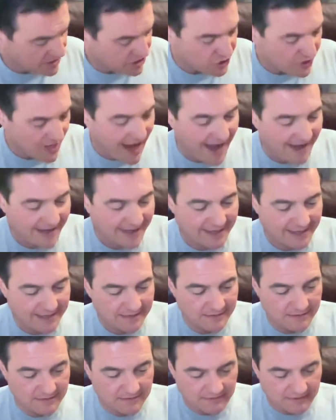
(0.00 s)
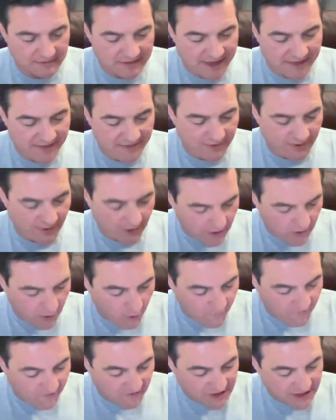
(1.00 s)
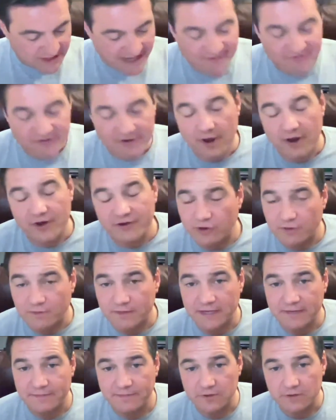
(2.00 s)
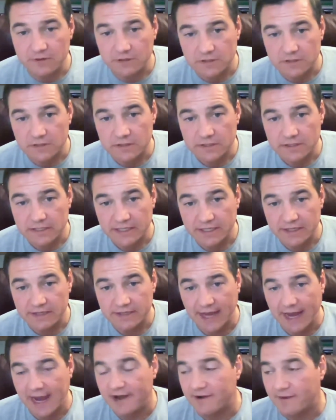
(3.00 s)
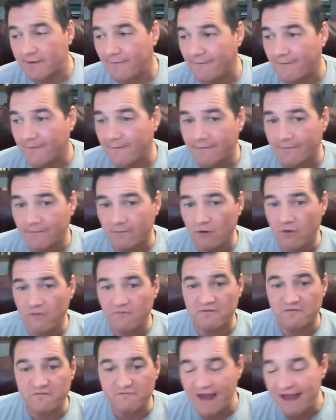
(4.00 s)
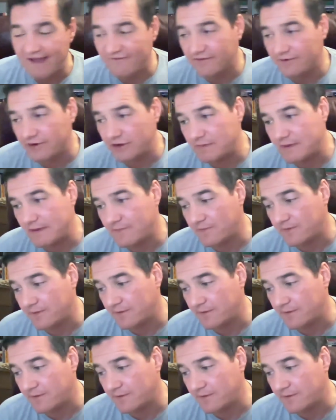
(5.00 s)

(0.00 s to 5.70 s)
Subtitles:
tracking that there are over 700 people in Kandahar, over 500 people in